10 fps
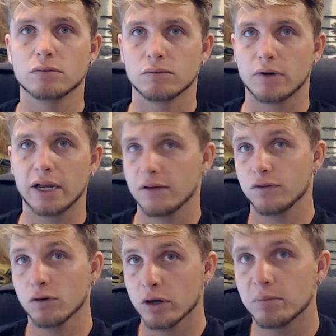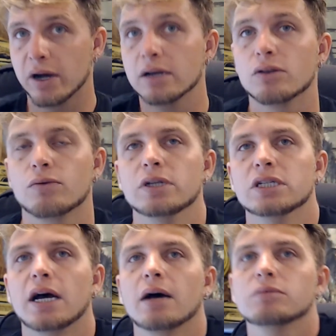right? If you only applied to 3
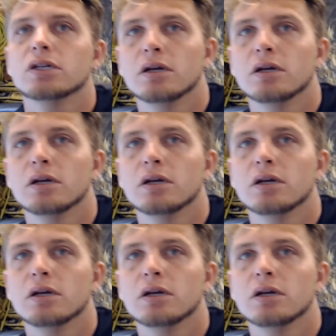jobs.